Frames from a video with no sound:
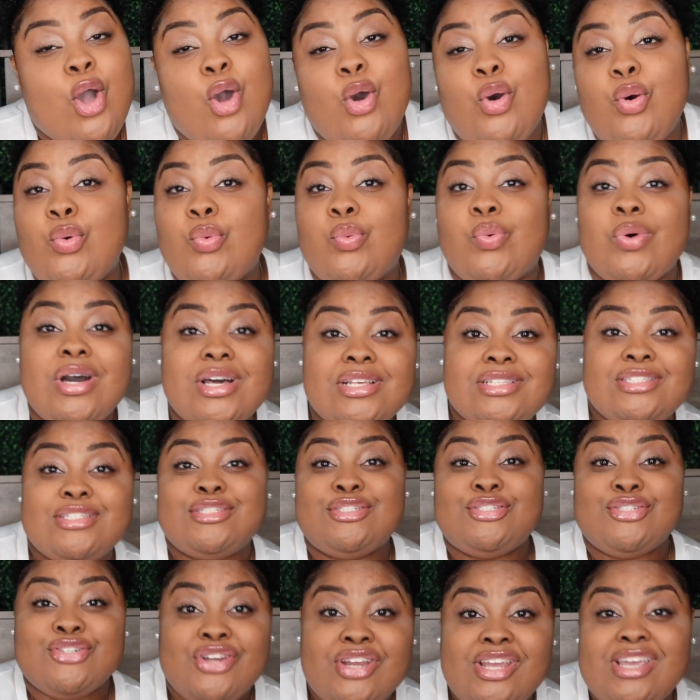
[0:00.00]
who
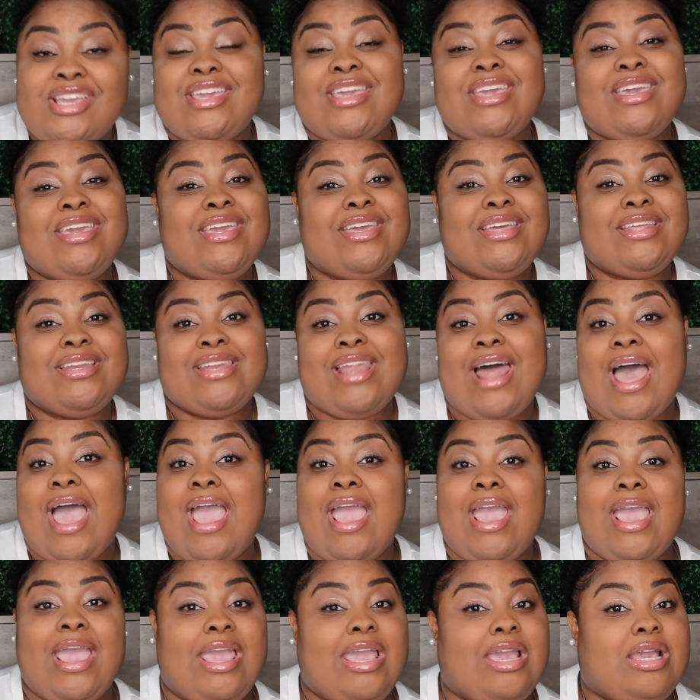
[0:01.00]
wasn't drinking,
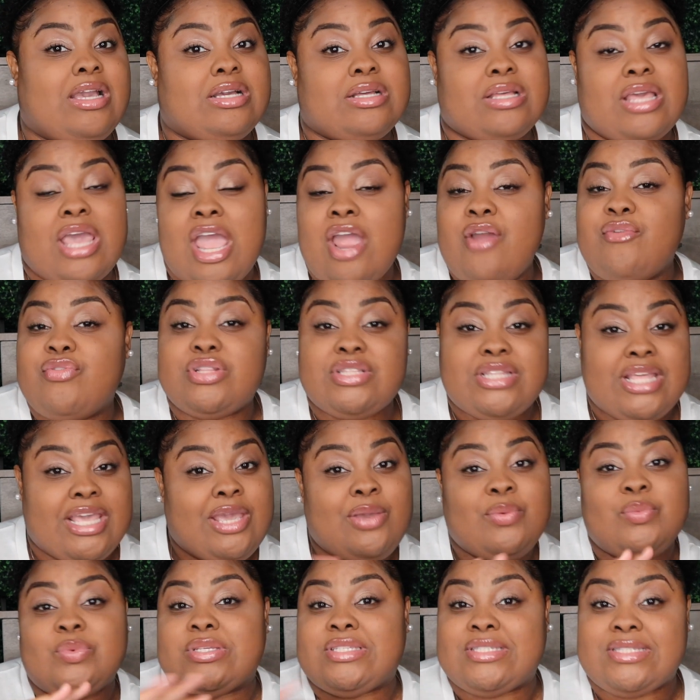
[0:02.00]
like
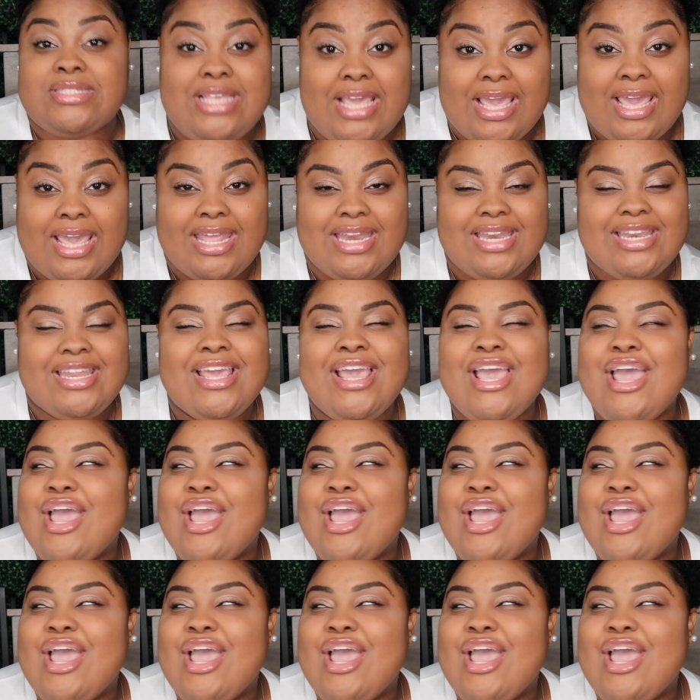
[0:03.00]
everything was set.